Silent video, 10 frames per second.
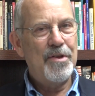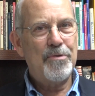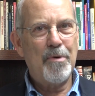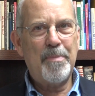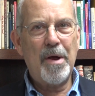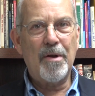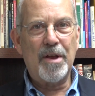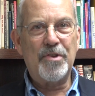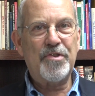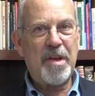So
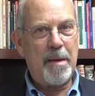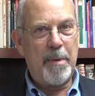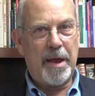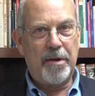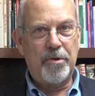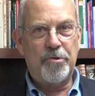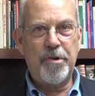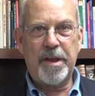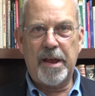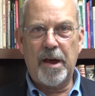apparently, scheming and
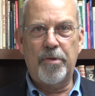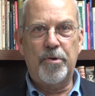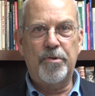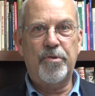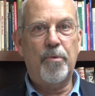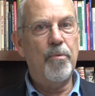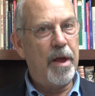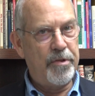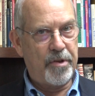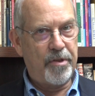tricking others
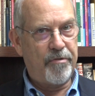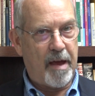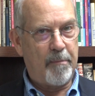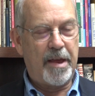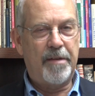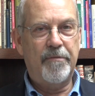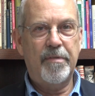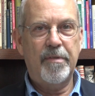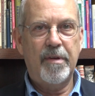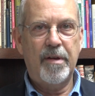runs in the family.
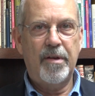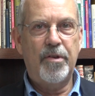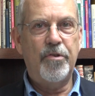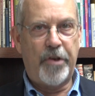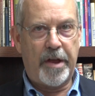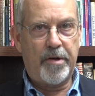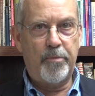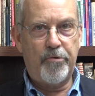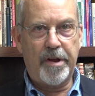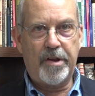
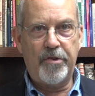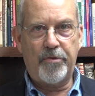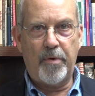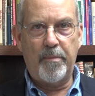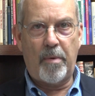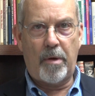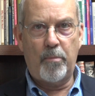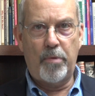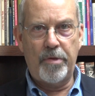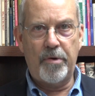Jacob tricked his twin
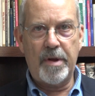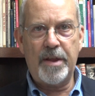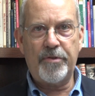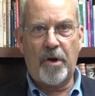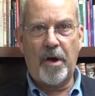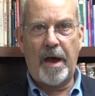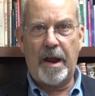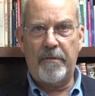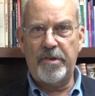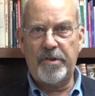brother Esau
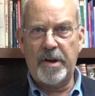out of his